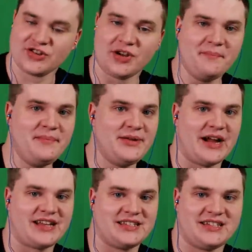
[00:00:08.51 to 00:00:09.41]
So I'm gonna be
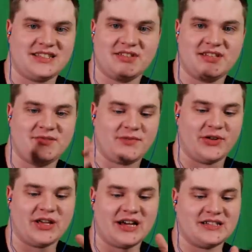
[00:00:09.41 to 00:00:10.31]
reacting to it
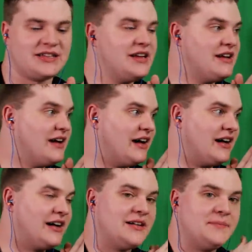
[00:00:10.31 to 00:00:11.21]
for you guys.
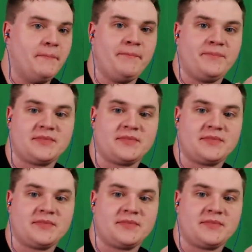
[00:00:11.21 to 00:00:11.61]
I